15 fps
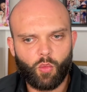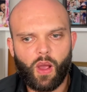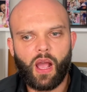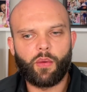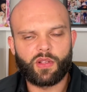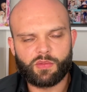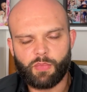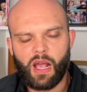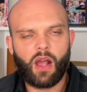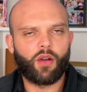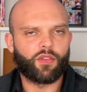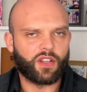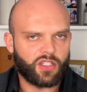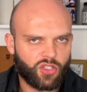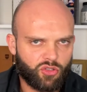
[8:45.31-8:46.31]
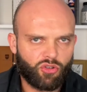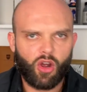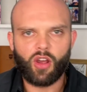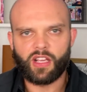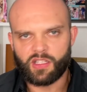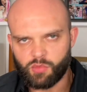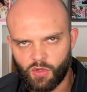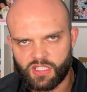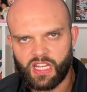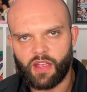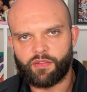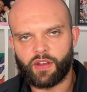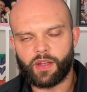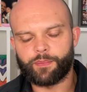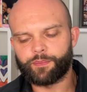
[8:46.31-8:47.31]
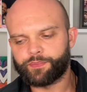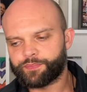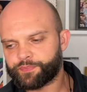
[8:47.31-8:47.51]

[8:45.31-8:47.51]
wow, it's powerful, it's strong, it's whatever.